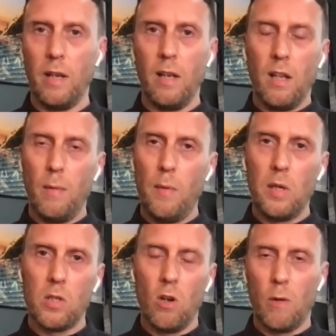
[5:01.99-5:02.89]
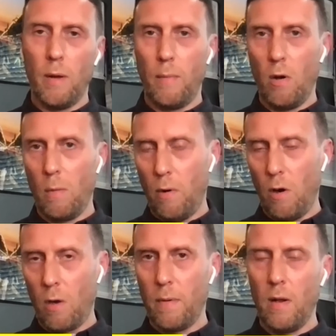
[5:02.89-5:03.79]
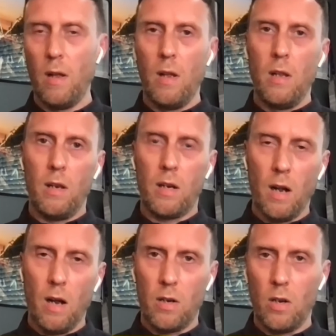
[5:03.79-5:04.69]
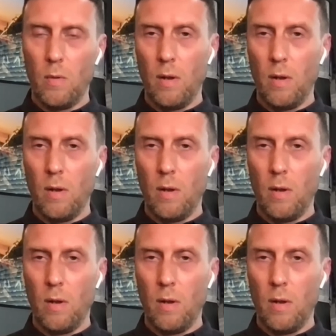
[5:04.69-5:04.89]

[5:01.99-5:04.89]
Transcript: I mean, we can talk about Paul Pogba, Lukaku.